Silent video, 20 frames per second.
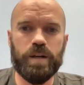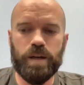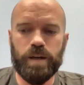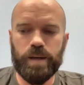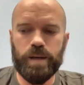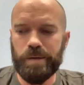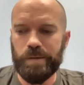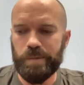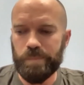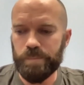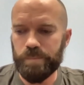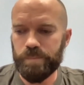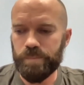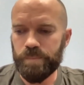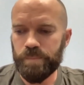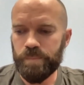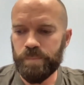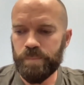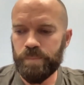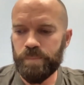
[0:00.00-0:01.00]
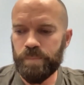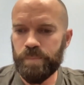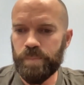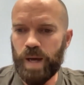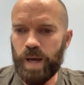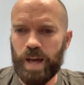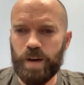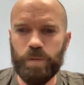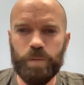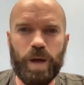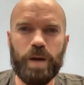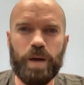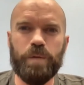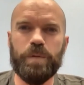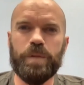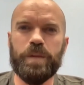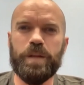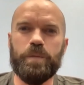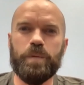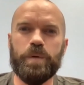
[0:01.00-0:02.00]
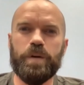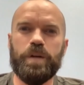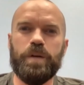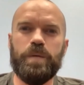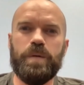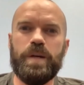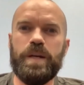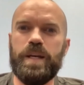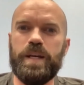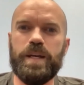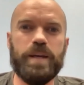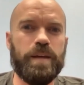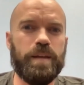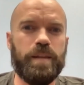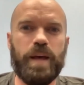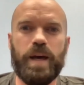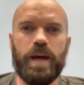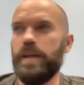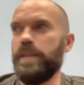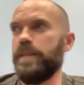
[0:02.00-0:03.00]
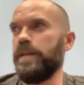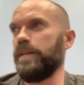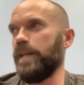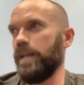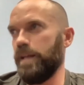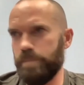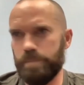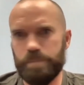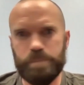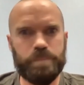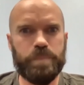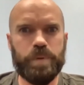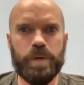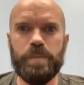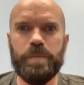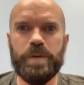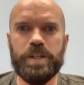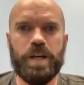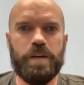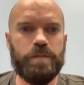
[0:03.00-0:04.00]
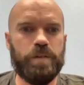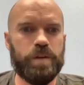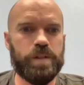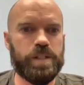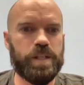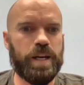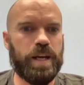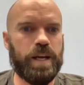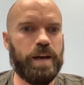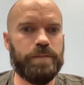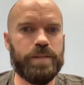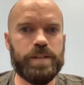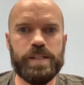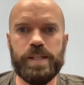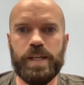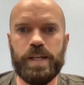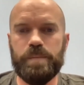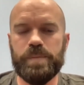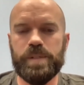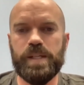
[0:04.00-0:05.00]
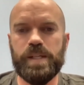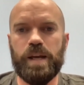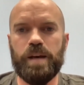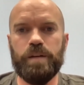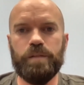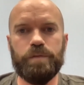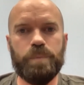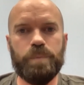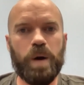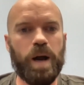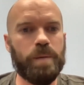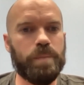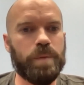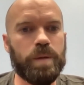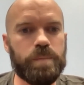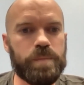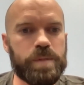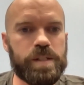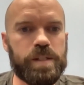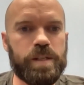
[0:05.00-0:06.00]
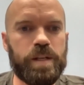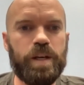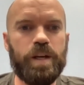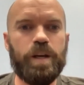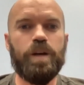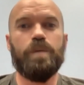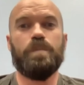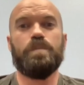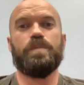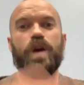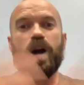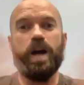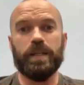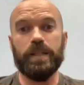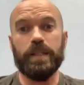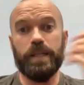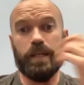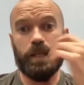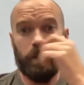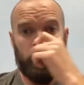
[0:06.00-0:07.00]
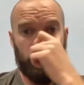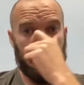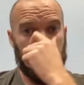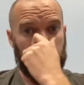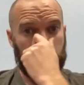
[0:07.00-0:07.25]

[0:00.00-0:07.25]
I don't think we're unique in that. I think that pretty much everyone's going to have the same set of problems broadly.